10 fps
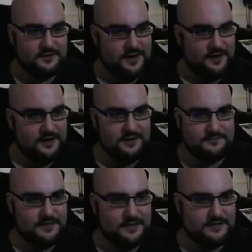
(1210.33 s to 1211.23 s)

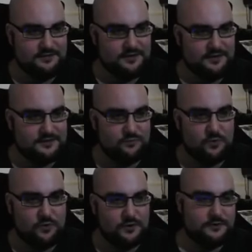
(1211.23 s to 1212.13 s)
I like to think it's
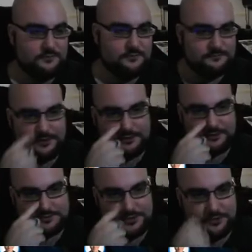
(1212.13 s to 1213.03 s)
more, you know,
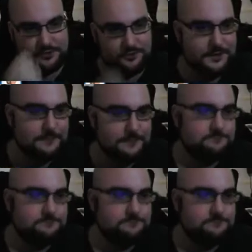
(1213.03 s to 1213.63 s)
security.